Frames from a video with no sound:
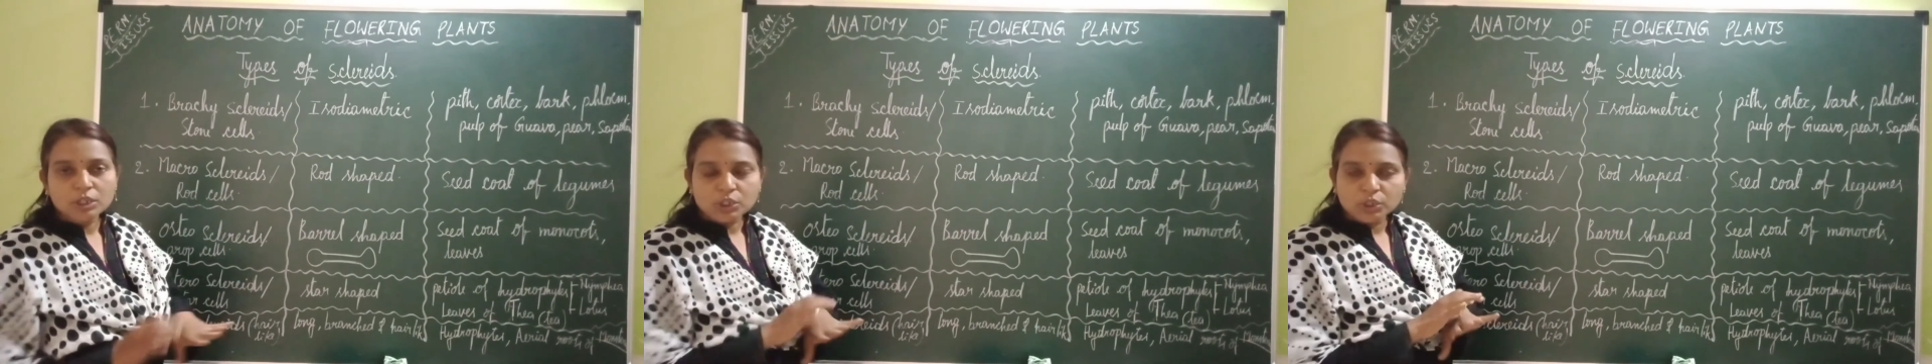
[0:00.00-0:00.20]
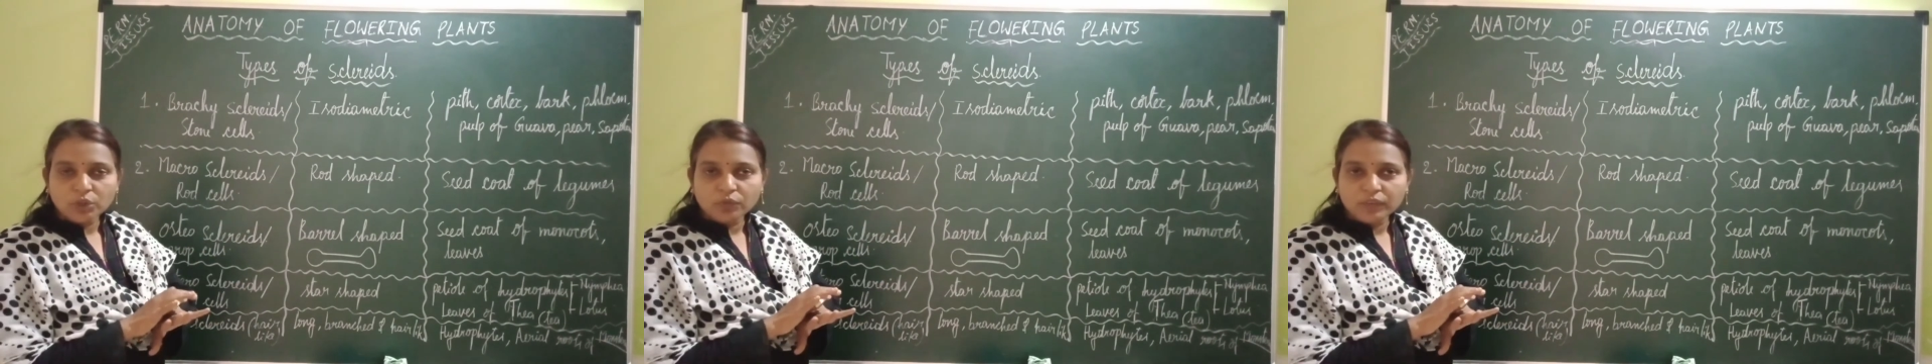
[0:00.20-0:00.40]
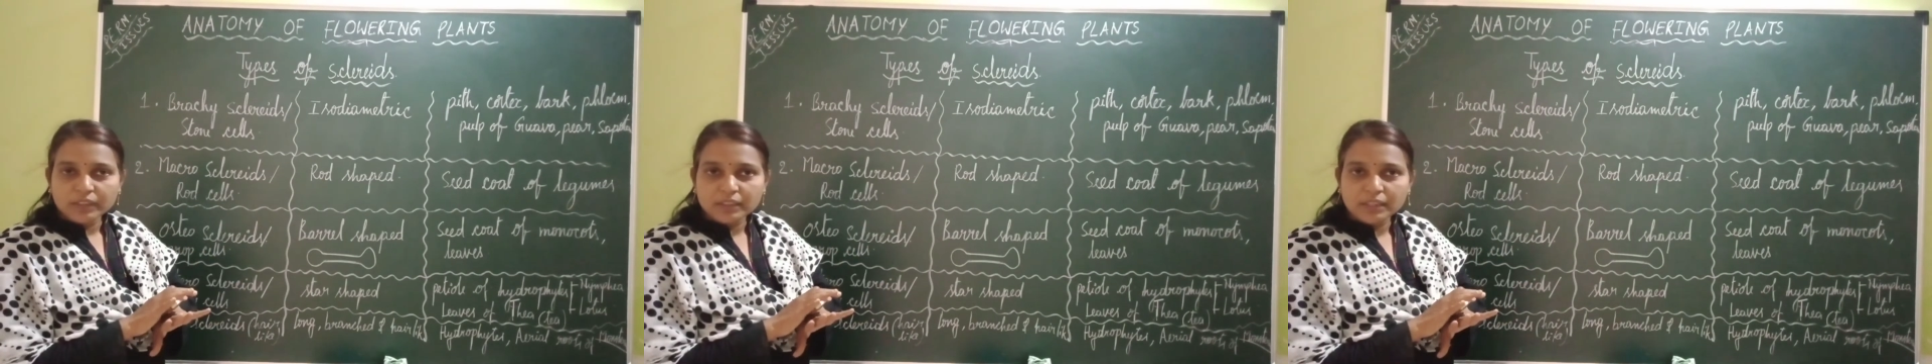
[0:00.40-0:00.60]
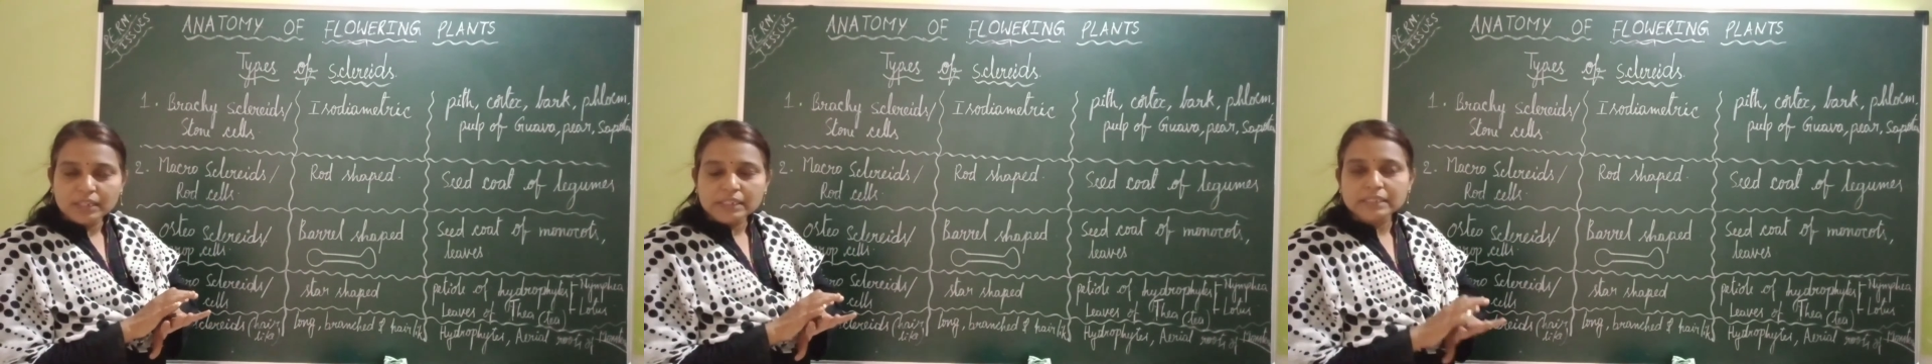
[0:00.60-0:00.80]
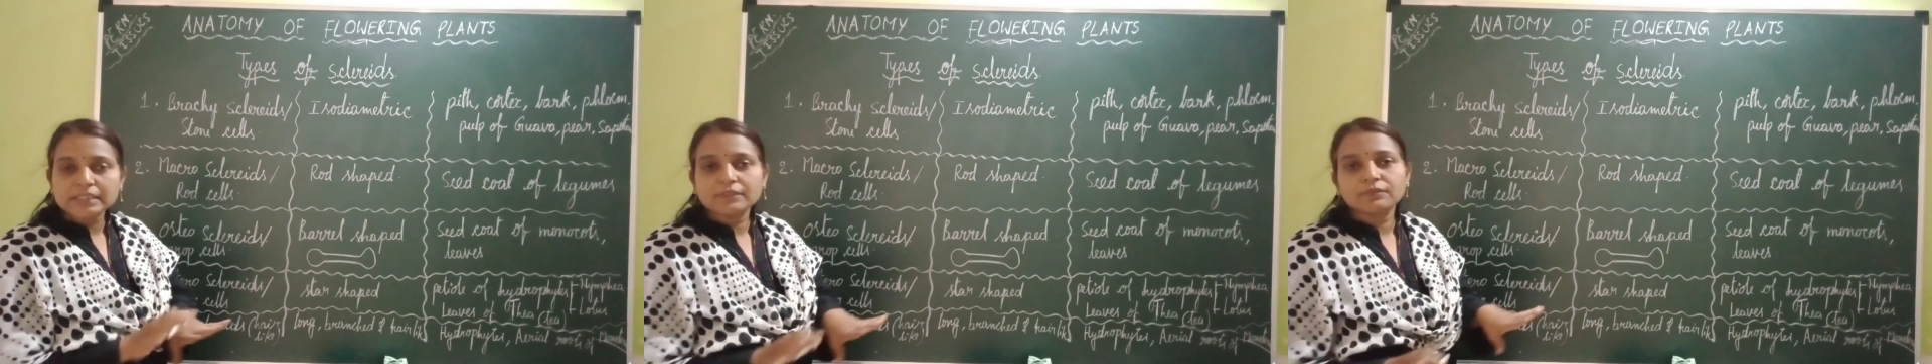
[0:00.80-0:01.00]
So with
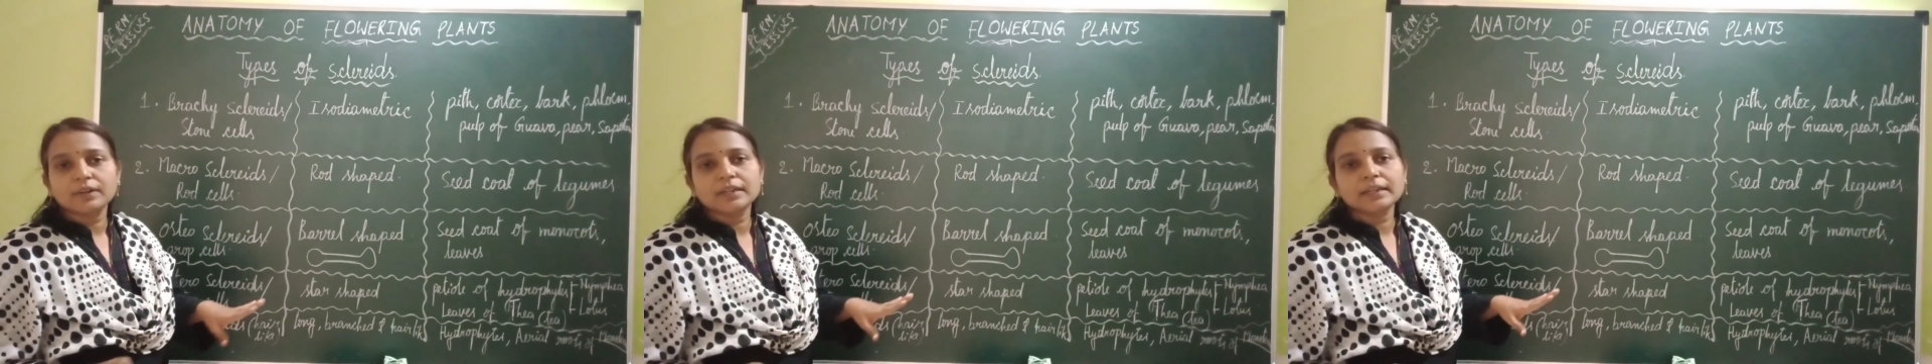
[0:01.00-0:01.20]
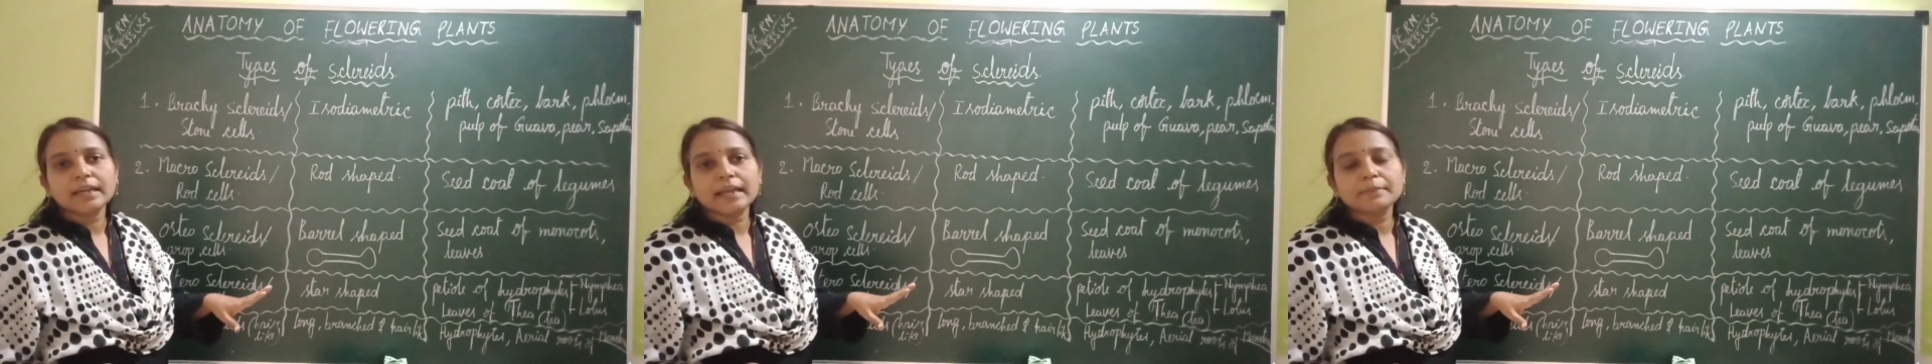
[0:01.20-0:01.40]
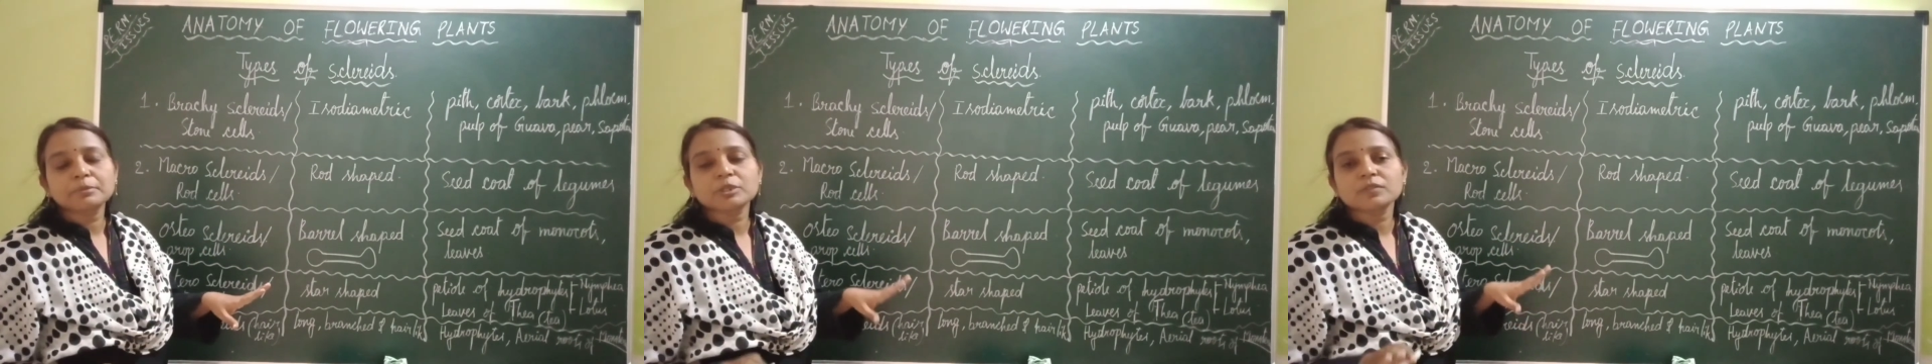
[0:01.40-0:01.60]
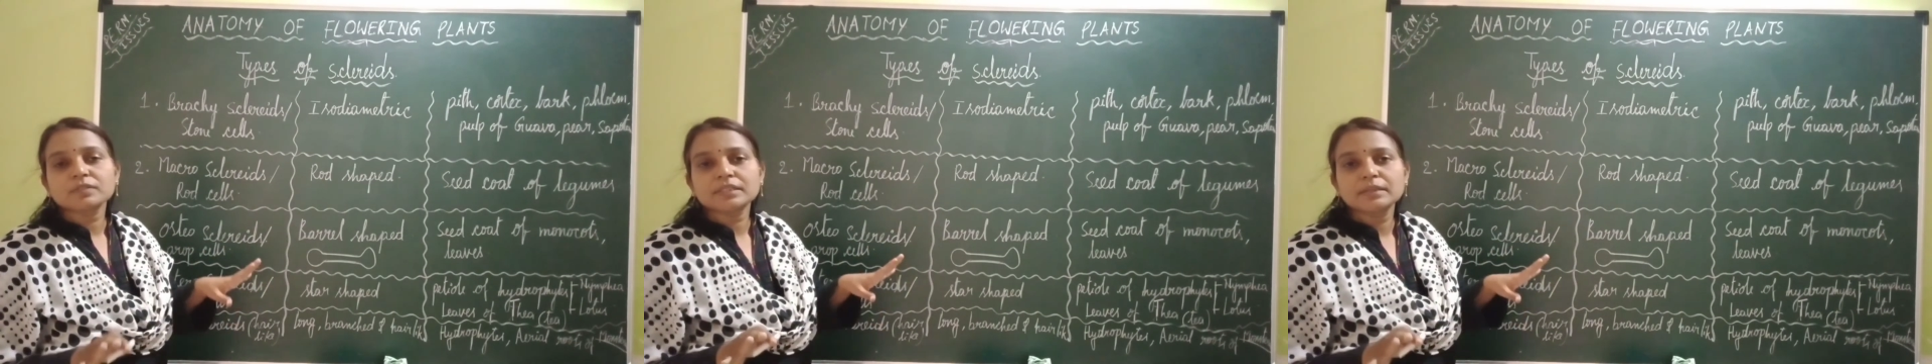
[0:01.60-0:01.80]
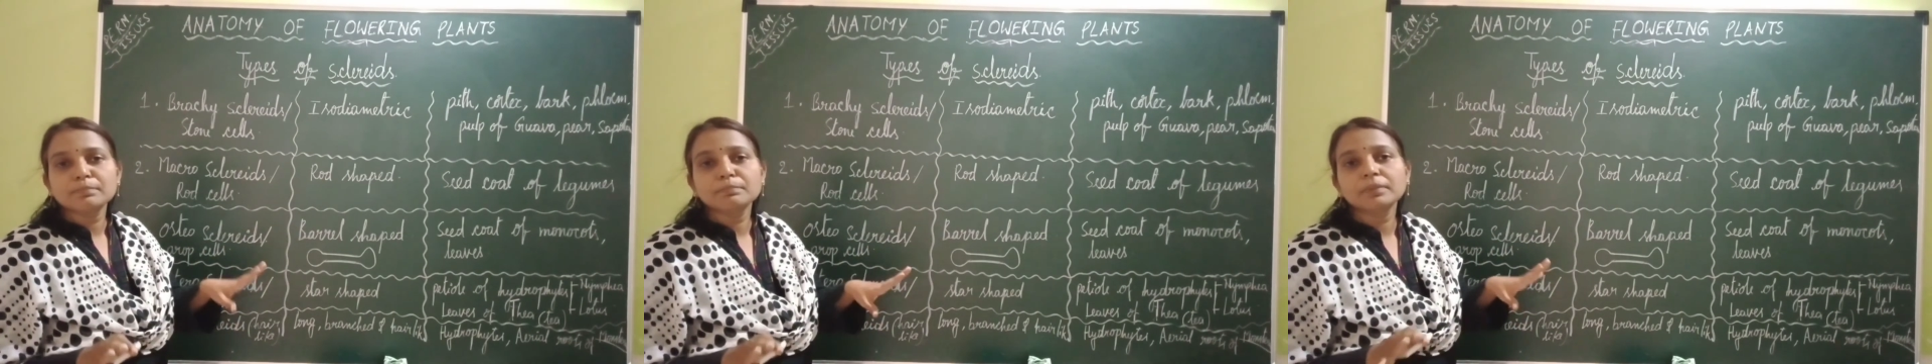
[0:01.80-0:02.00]
this, different types of
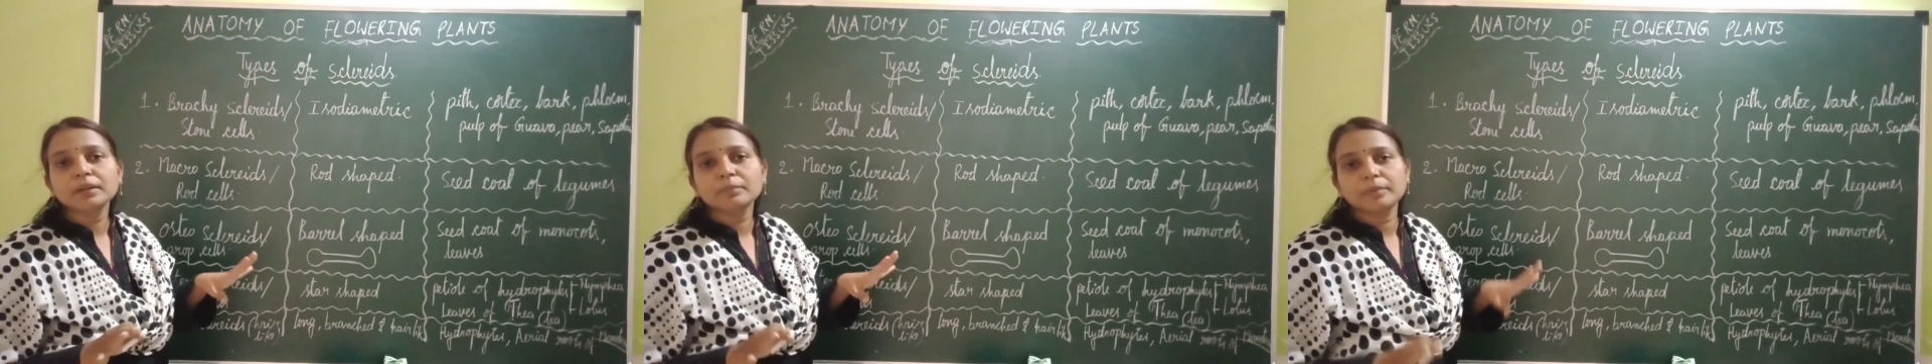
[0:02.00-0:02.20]
simple